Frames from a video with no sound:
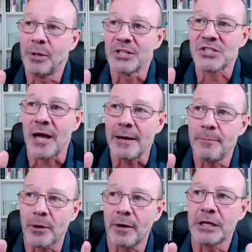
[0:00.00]
per se,
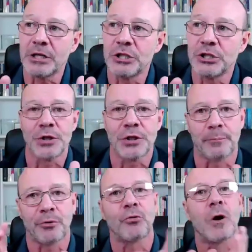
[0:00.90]
but I enjoyed
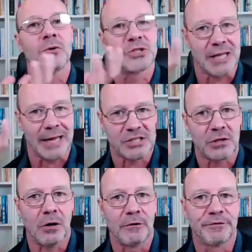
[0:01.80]
the
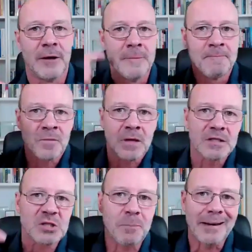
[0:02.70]
process of
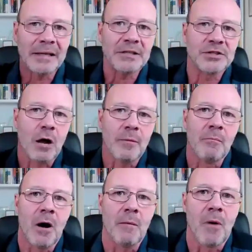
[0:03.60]
spending time in
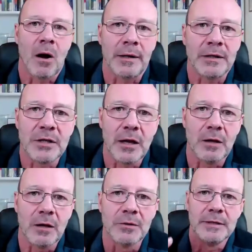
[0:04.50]
my mind, you
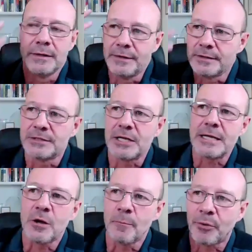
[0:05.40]
know,
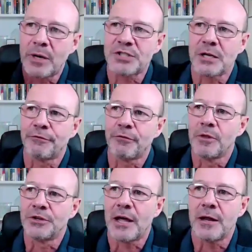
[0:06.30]
decompressing
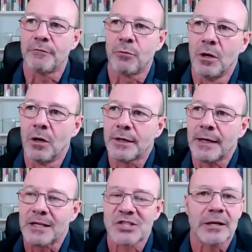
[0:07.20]
from the day of work,
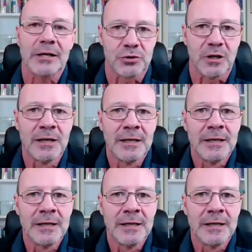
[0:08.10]
etc.,